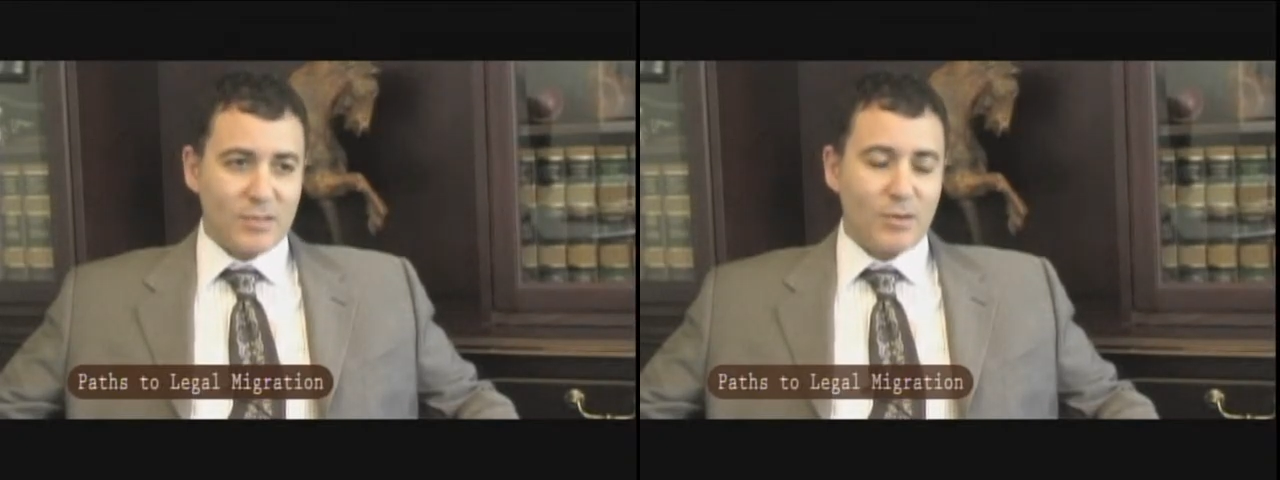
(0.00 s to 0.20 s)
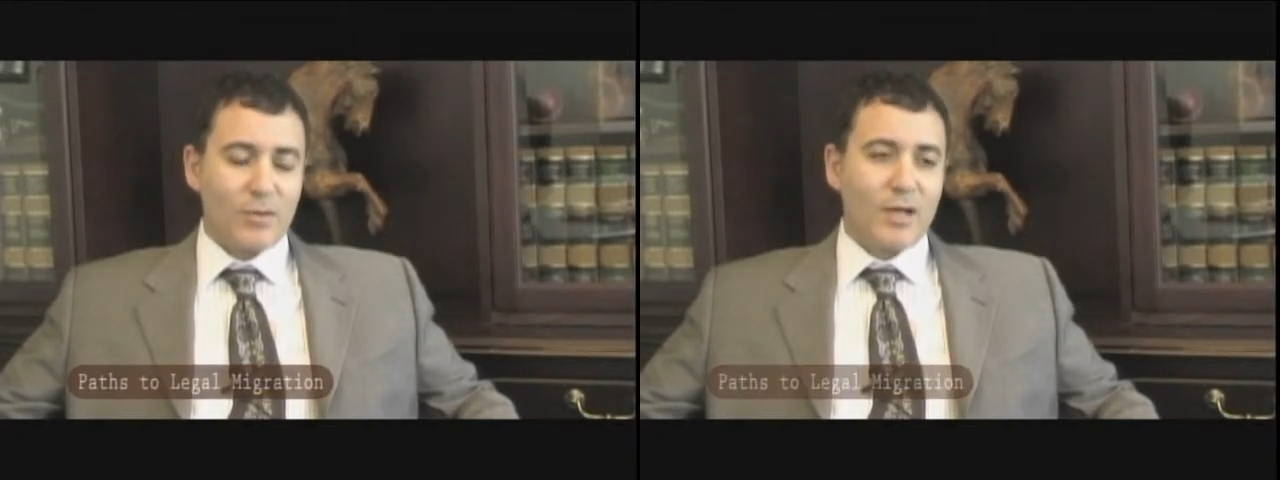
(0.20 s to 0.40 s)

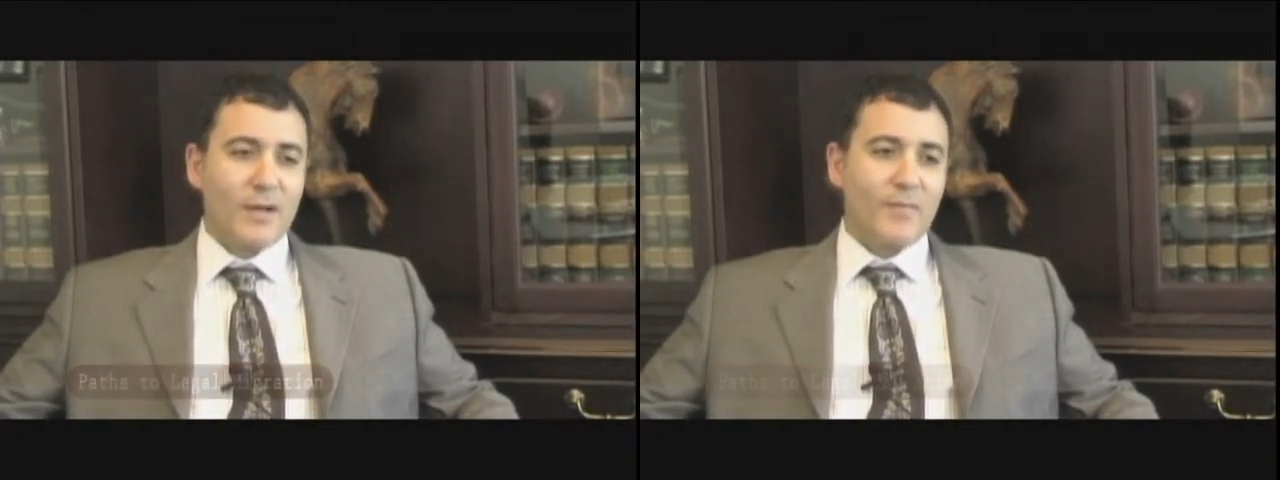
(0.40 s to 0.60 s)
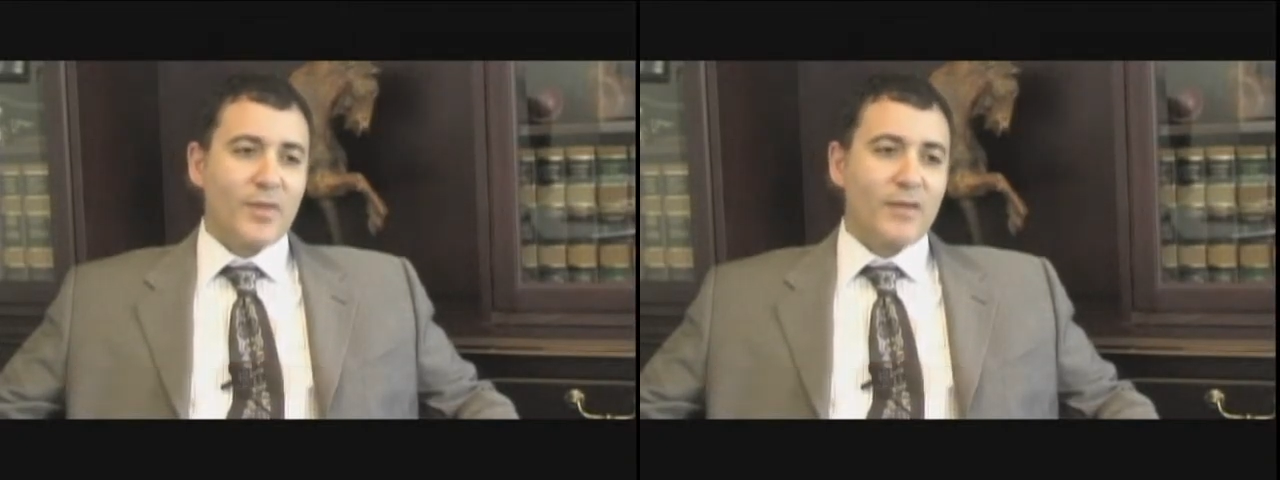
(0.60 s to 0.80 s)
So
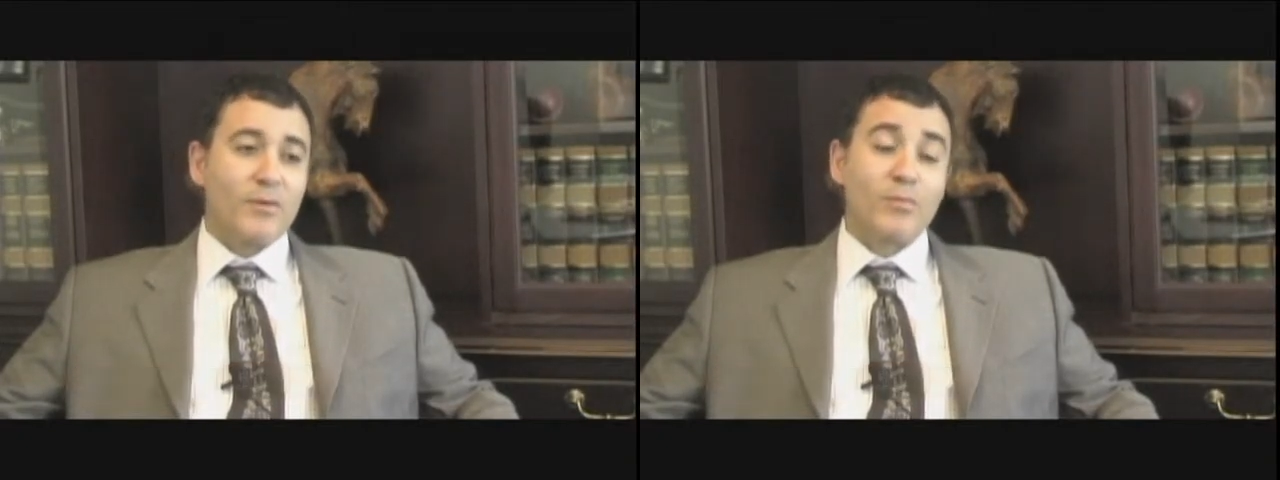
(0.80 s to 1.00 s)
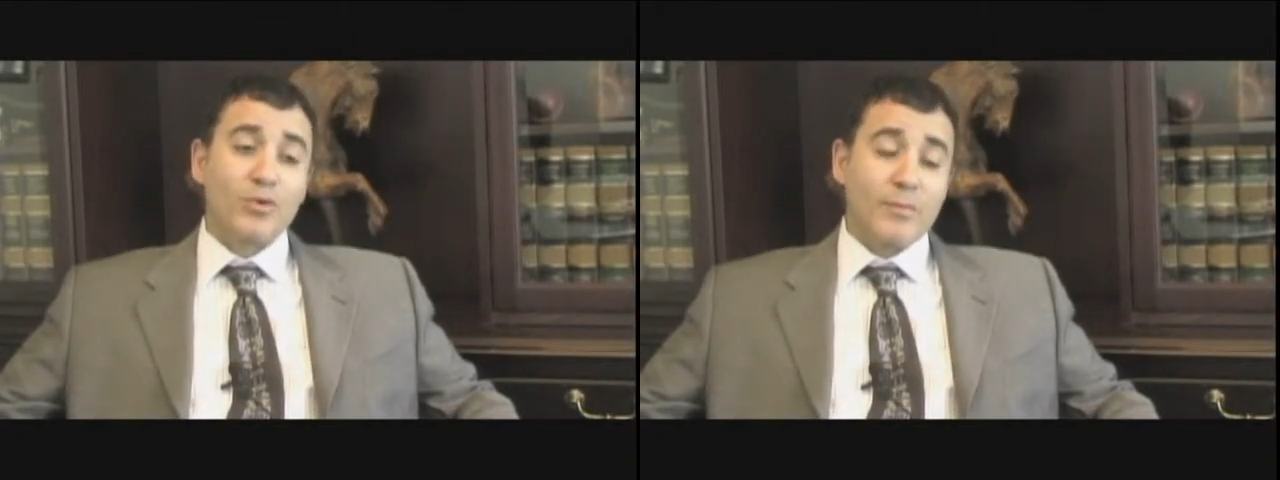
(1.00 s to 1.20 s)
if a
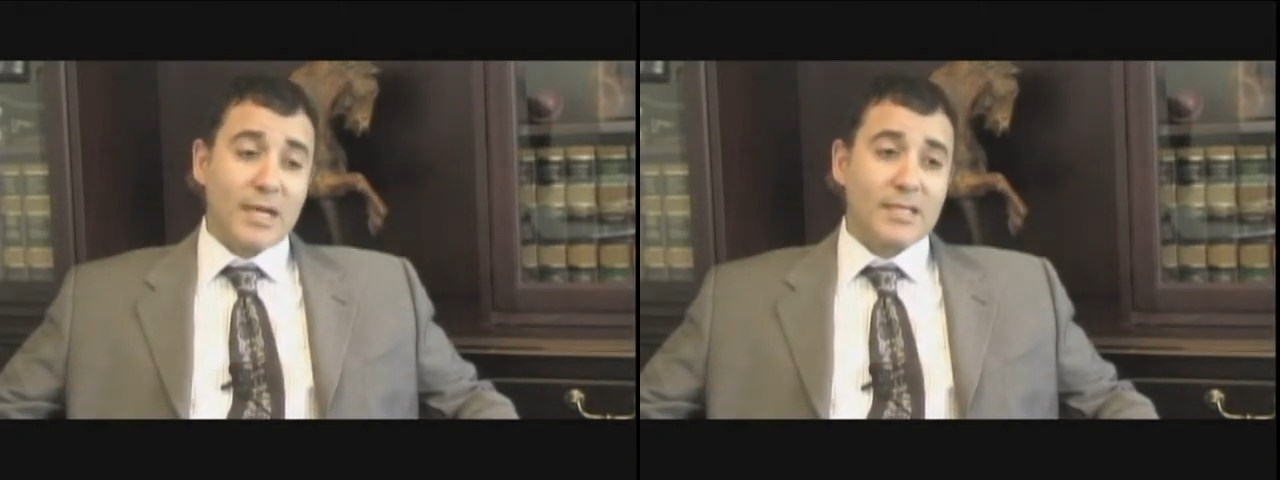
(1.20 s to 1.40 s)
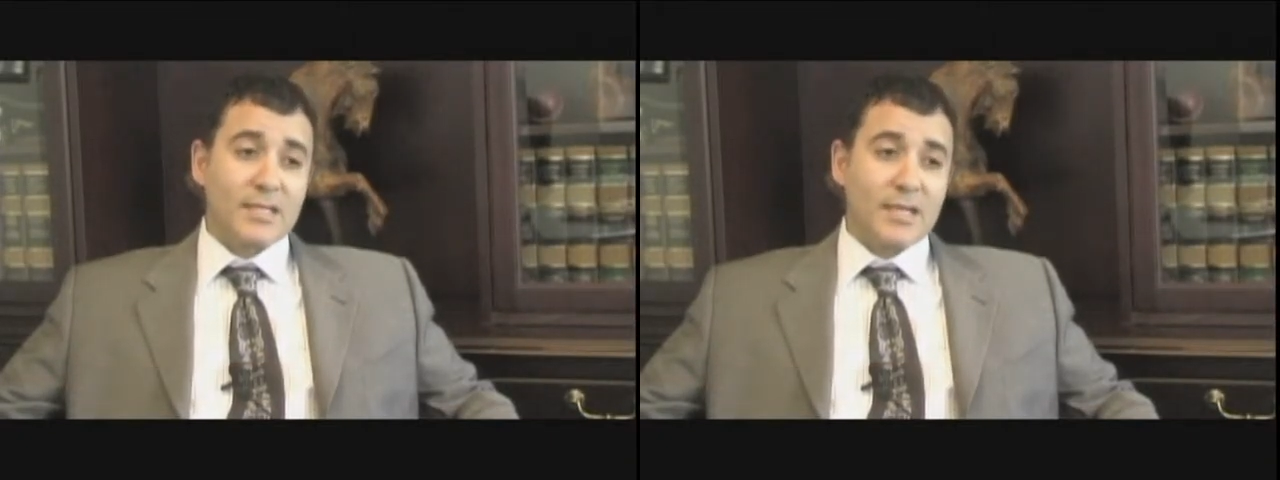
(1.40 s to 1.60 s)
poor
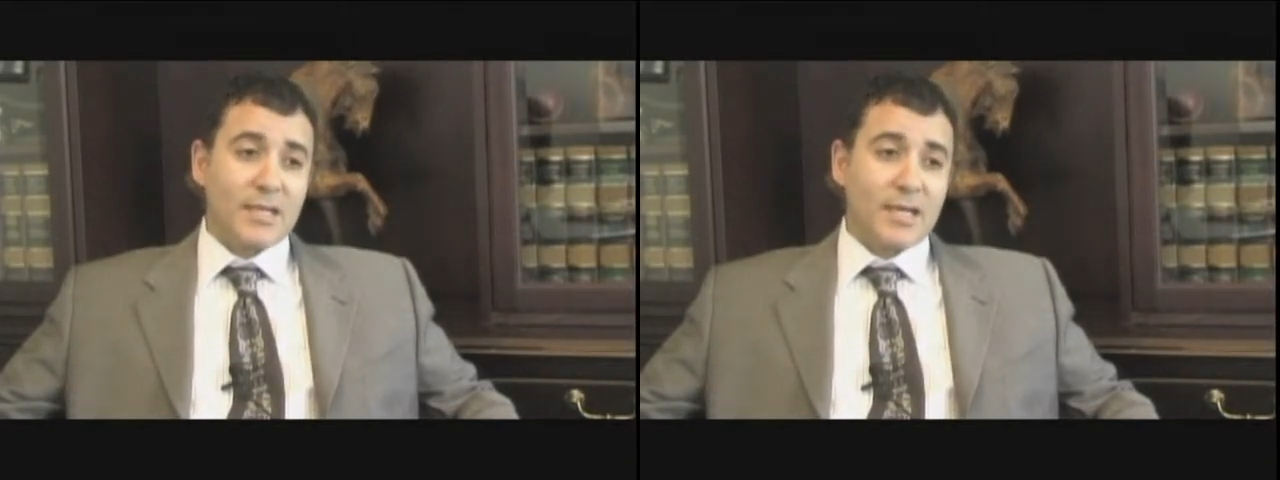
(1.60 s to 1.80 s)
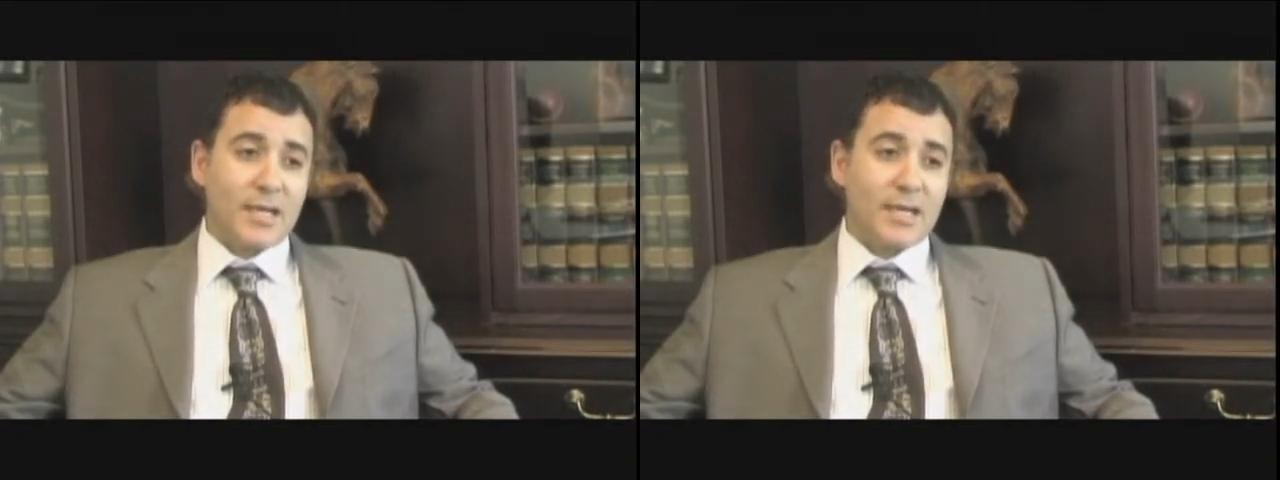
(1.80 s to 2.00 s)

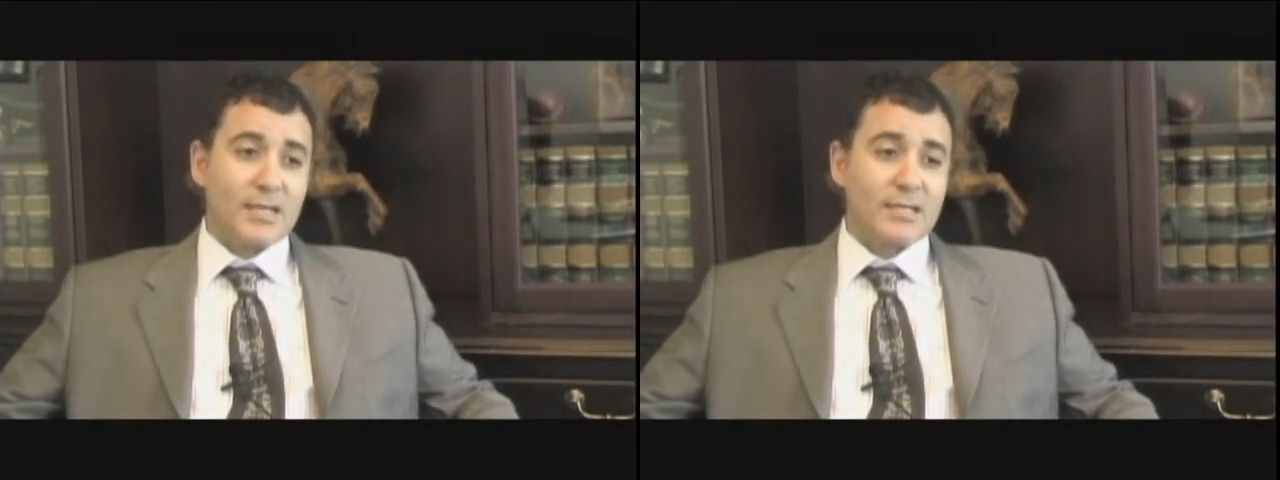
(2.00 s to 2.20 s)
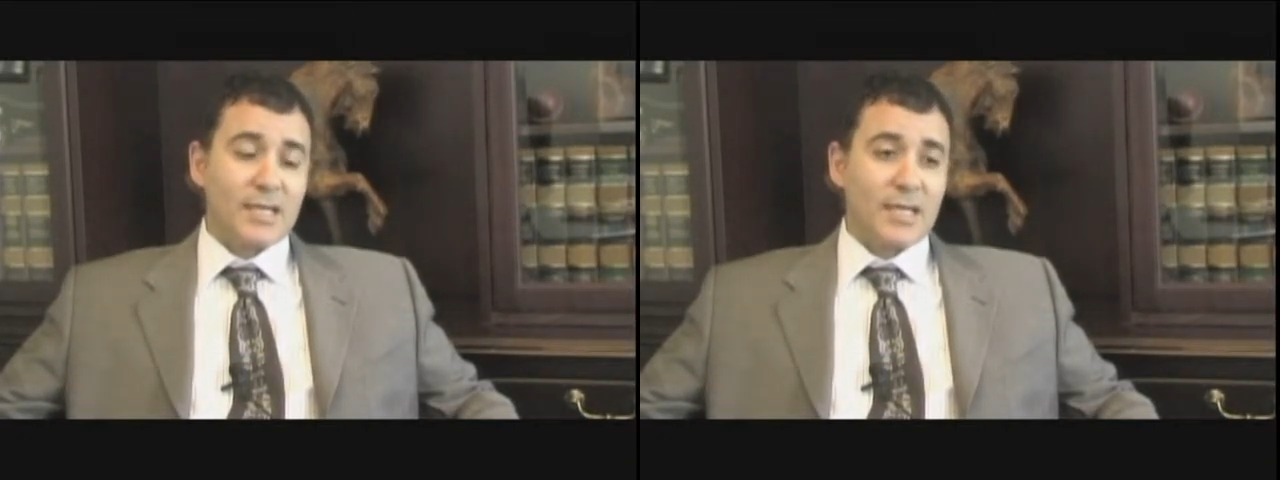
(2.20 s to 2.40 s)
Mexican
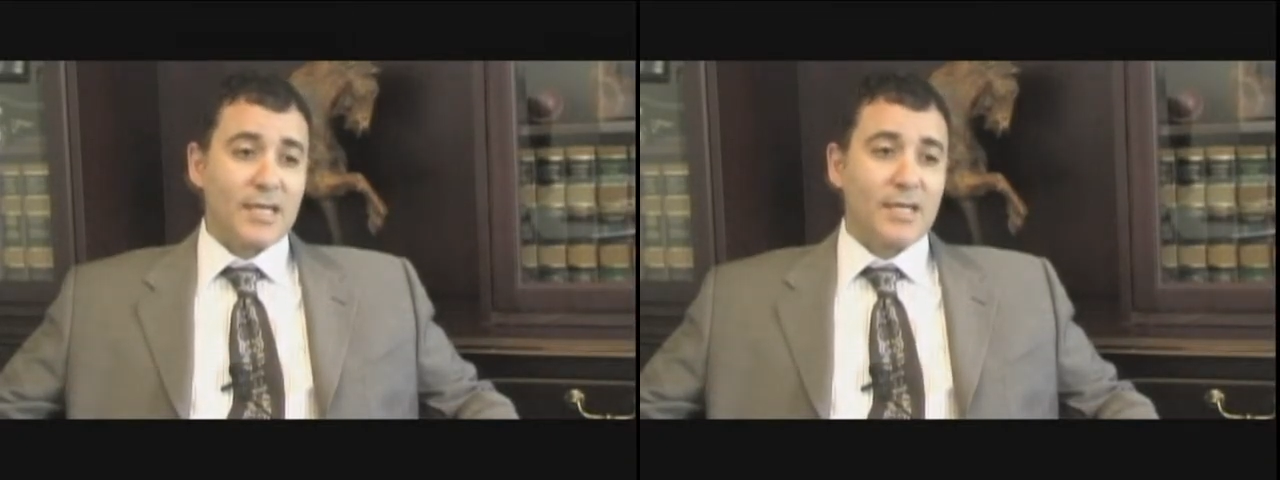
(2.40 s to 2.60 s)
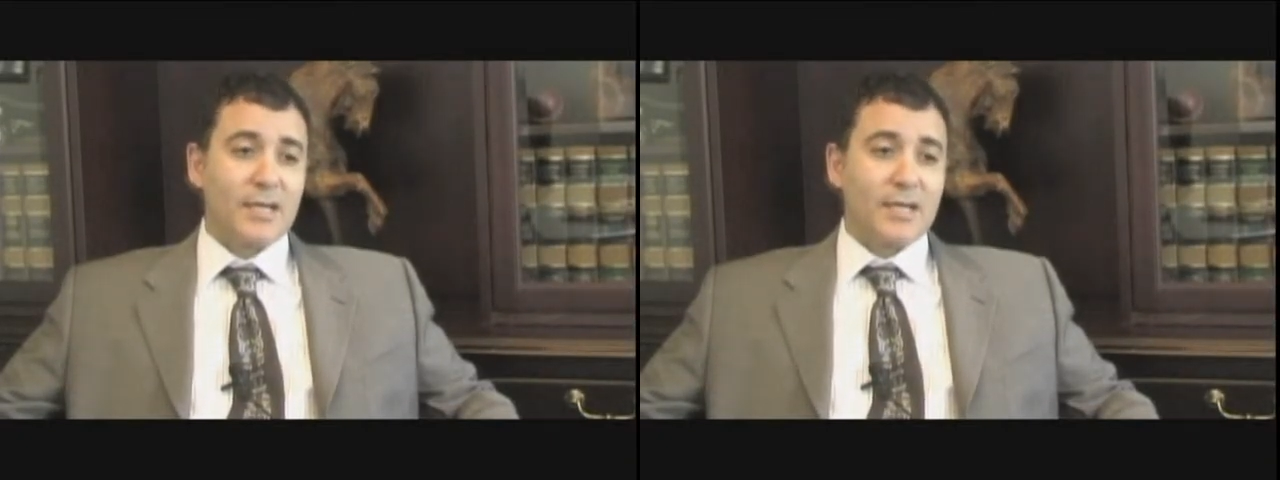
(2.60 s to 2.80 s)
has a,